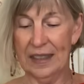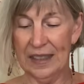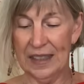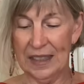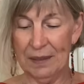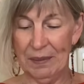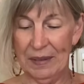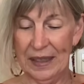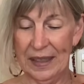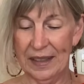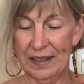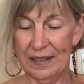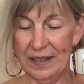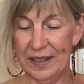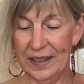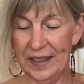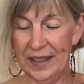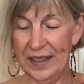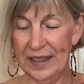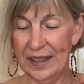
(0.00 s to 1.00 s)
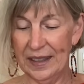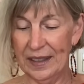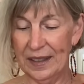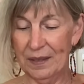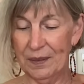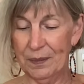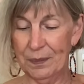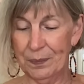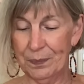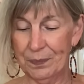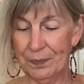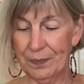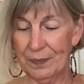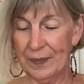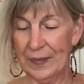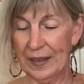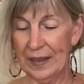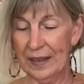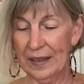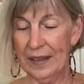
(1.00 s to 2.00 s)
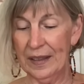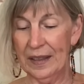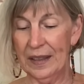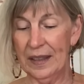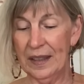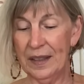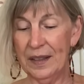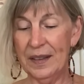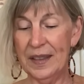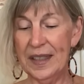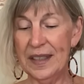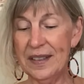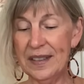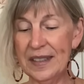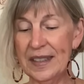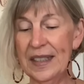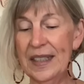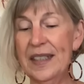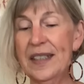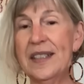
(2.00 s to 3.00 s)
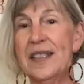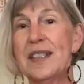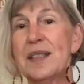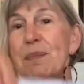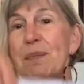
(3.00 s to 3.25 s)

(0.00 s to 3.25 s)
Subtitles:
let me get the, this is